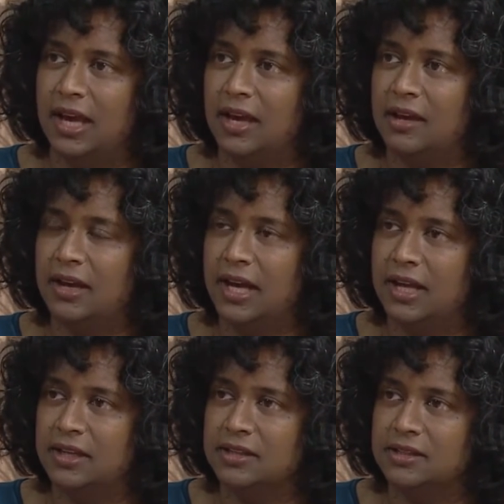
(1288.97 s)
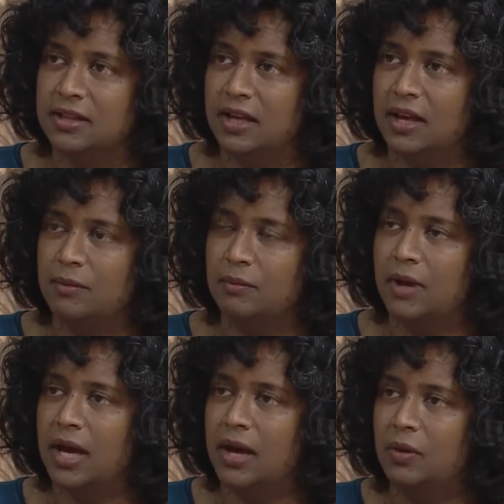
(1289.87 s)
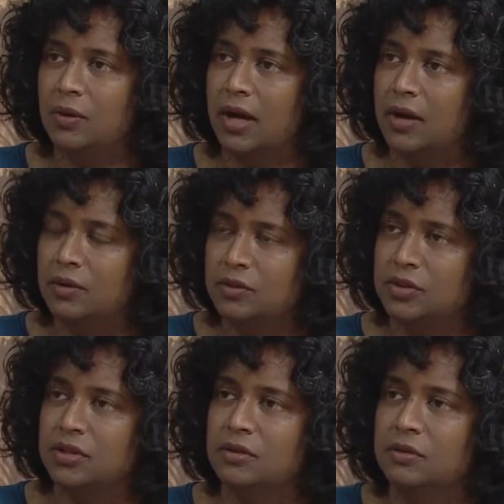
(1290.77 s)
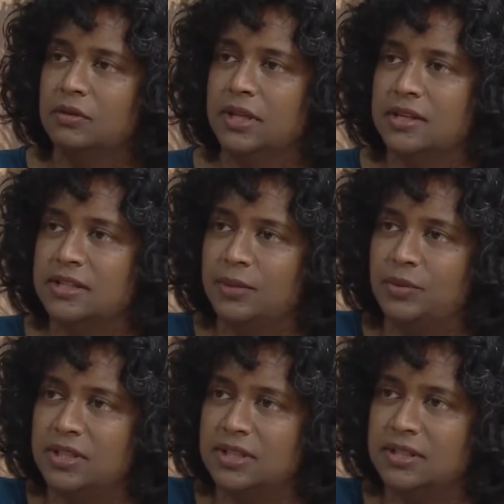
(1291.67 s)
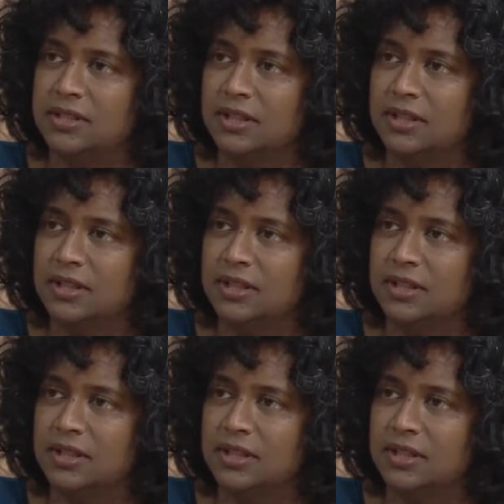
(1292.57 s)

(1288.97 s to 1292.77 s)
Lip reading: And how do you interpret it